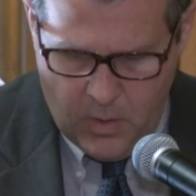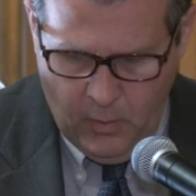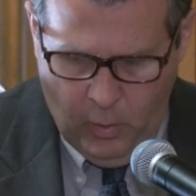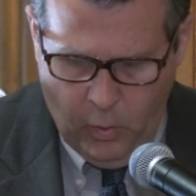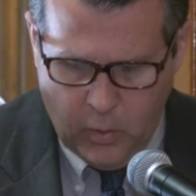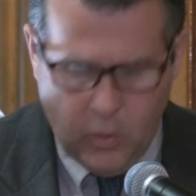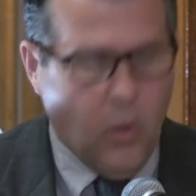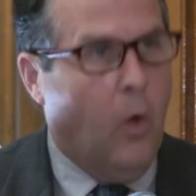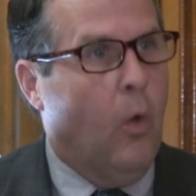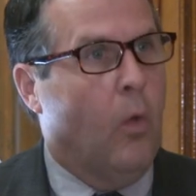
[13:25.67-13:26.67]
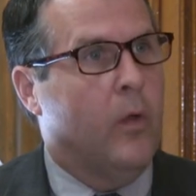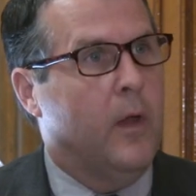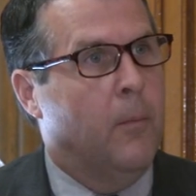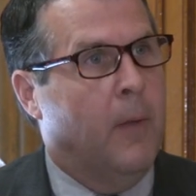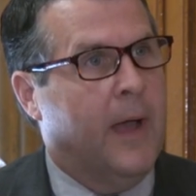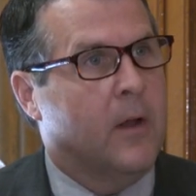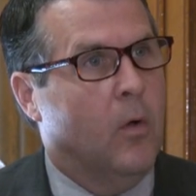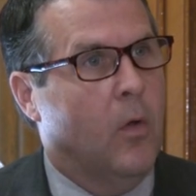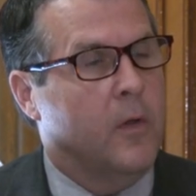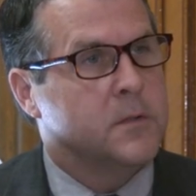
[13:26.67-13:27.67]
Whole goal, and my
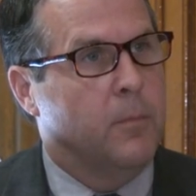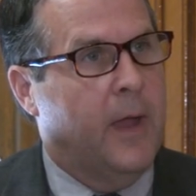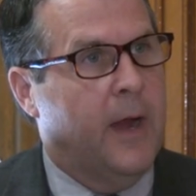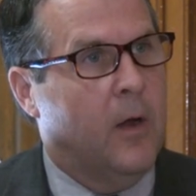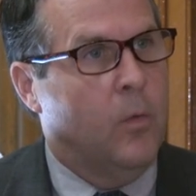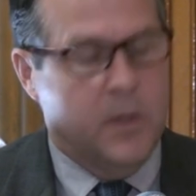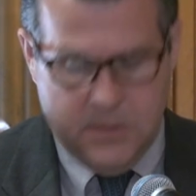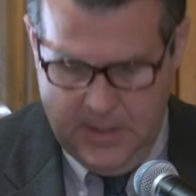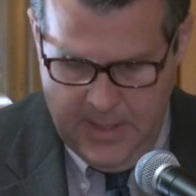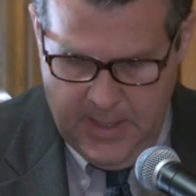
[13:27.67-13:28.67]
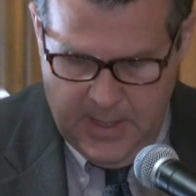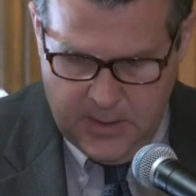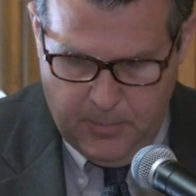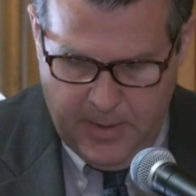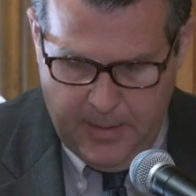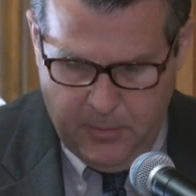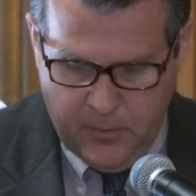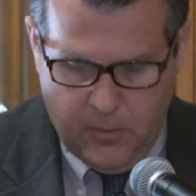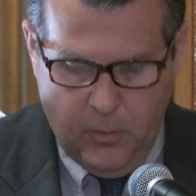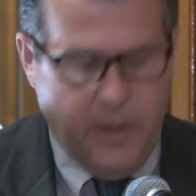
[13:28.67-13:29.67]
goal as mayor was to be
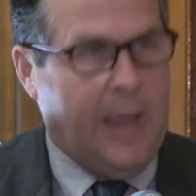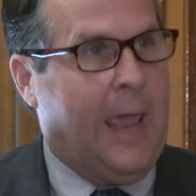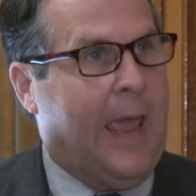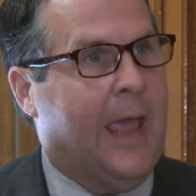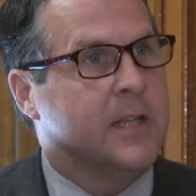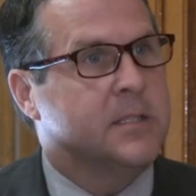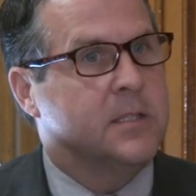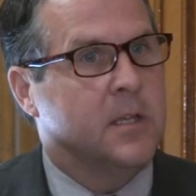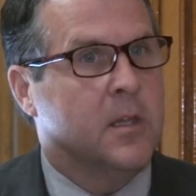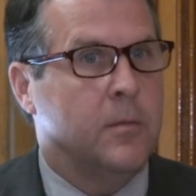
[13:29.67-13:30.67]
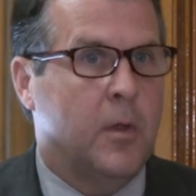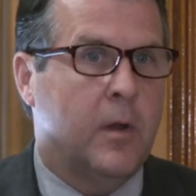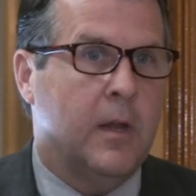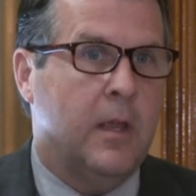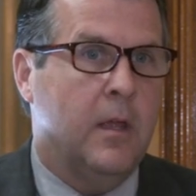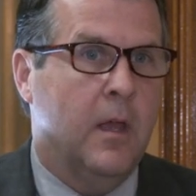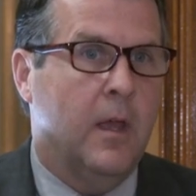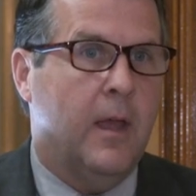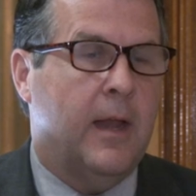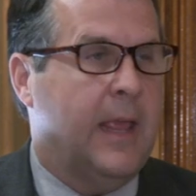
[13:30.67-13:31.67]
able to enhance the community,
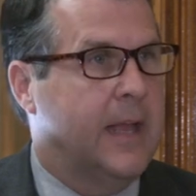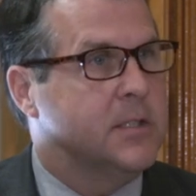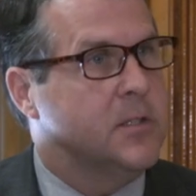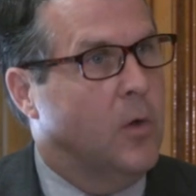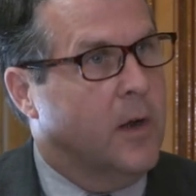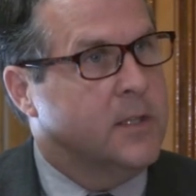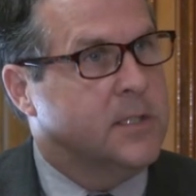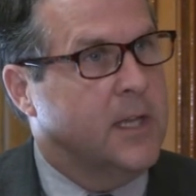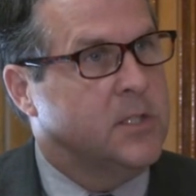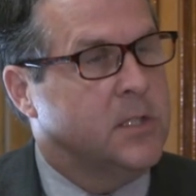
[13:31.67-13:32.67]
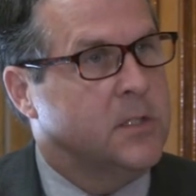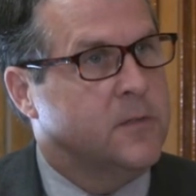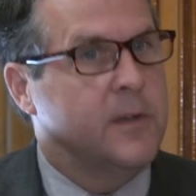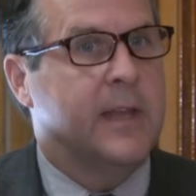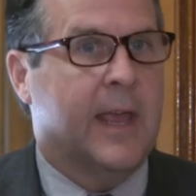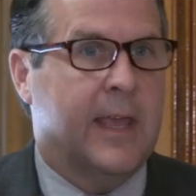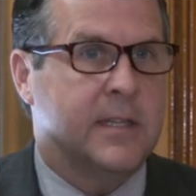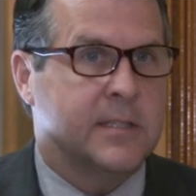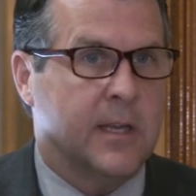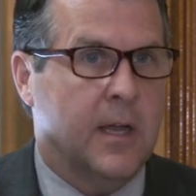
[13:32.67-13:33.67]
enhance the organizations for
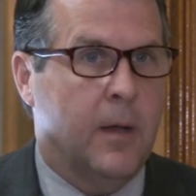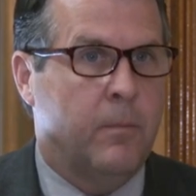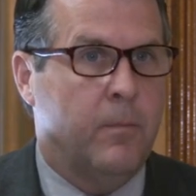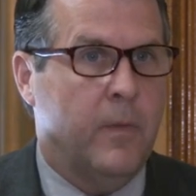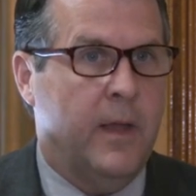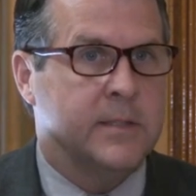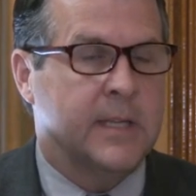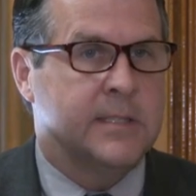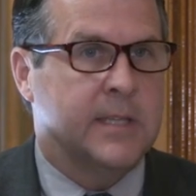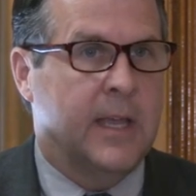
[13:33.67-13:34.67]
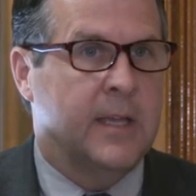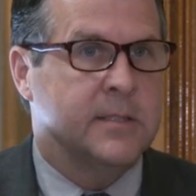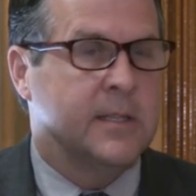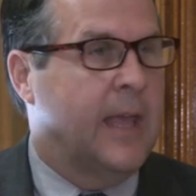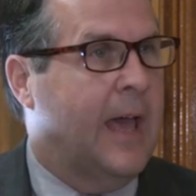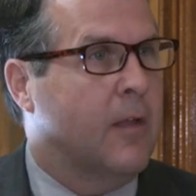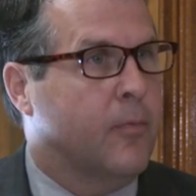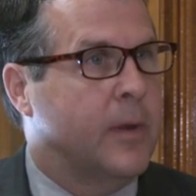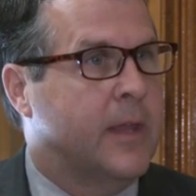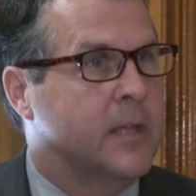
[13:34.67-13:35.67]
decades to come. As I say, as a dad of
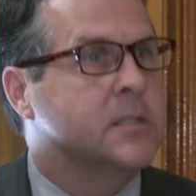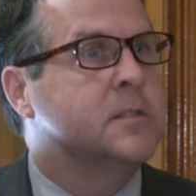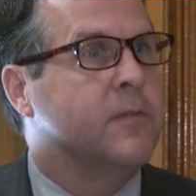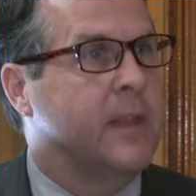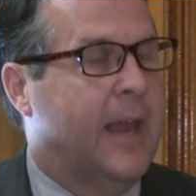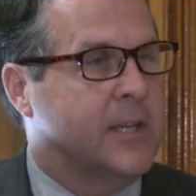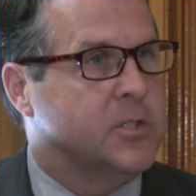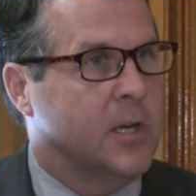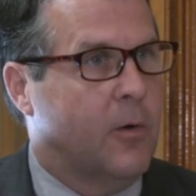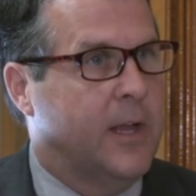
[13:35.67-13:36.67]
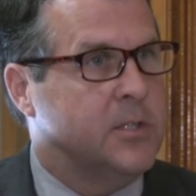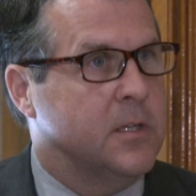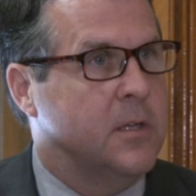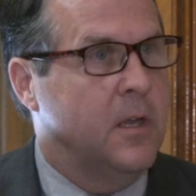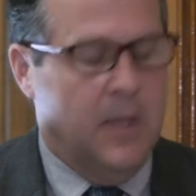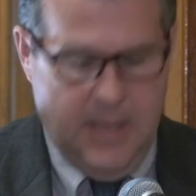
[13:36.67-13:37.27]
three kids, it's for the next generation.